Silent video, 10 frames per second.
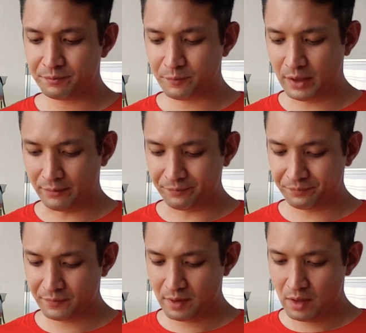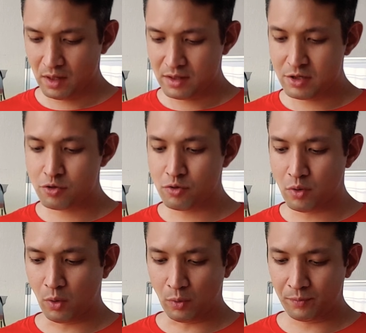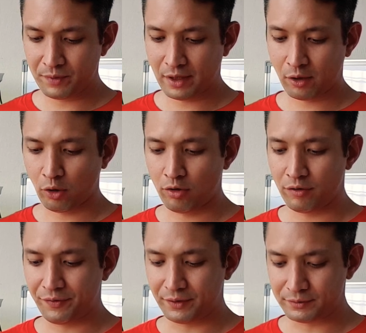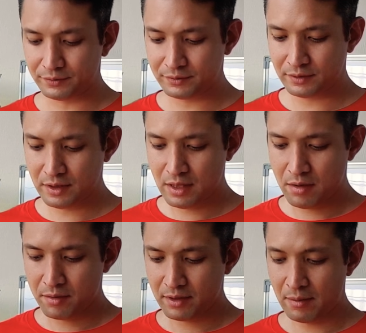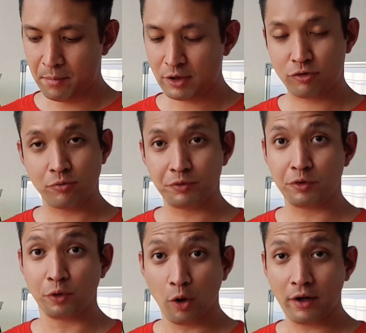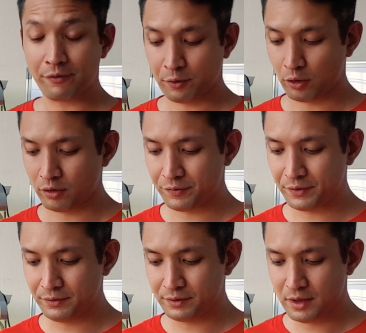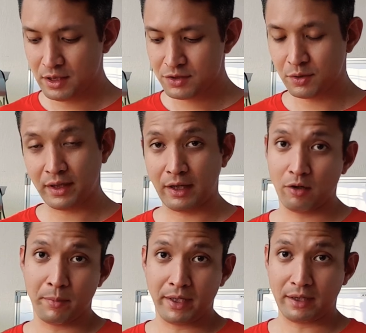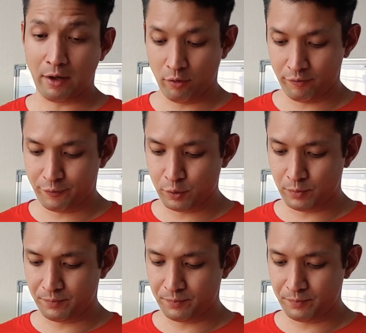Well, did you know that chlorophyll, that mushrooms do not have chlorophyll, so they cannot make their own food?